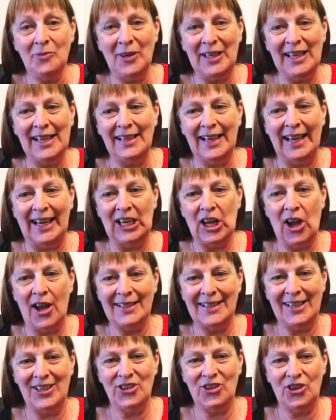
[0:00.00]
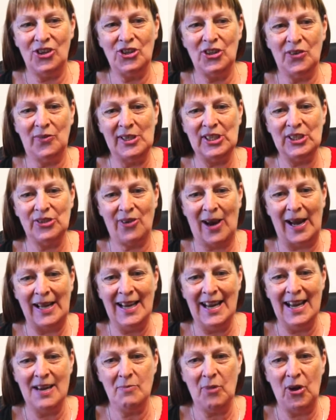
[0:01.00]
within the Uniting Church of
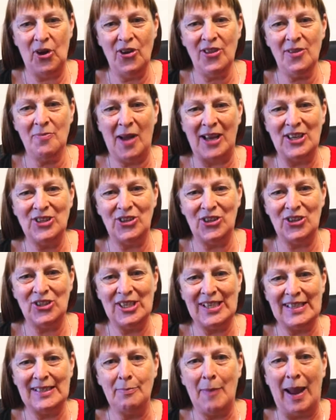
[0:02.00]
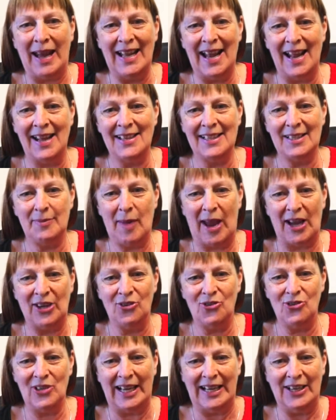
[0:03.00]
Australia in Perth. My church is Maylands Mount
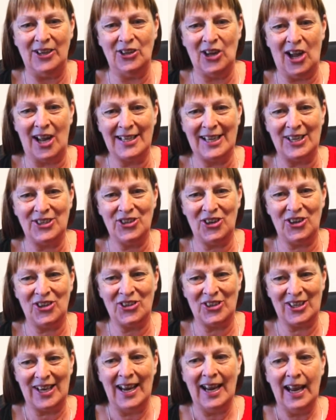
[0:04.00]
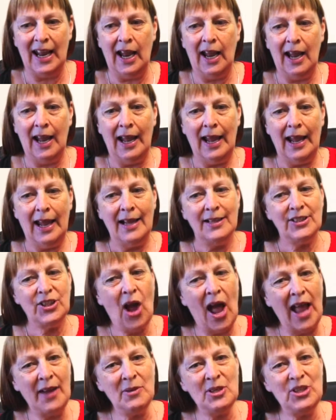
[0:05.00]
Lawley Uniting Church.
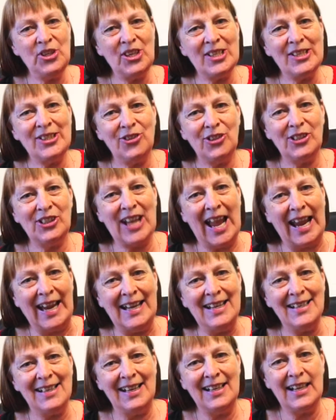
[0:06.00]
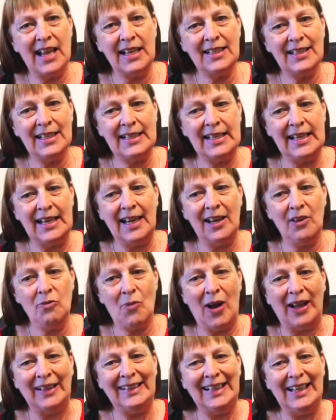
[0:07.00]
So I was just ordained as a deacon
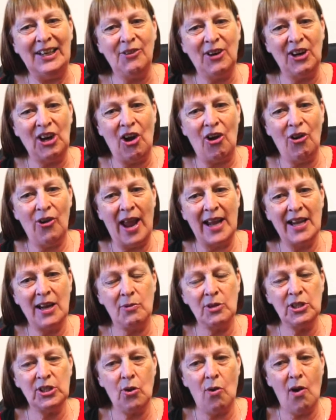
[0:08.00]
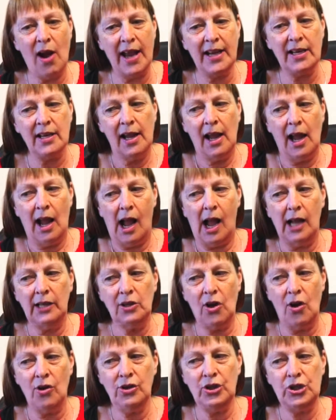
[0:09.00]
1 year ago, and it was quite a
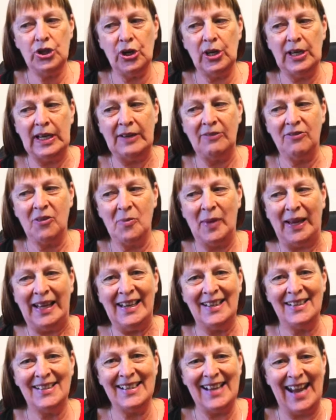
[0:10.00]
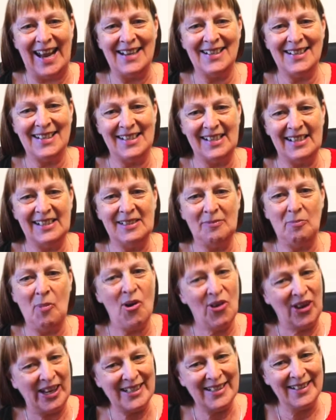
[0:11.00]
long journey for me to get to this
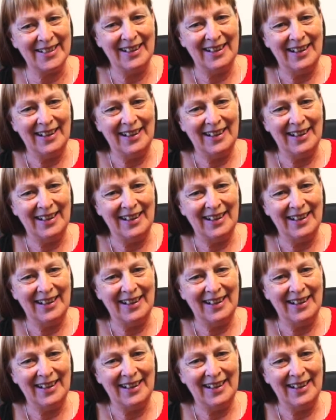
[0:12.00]
point.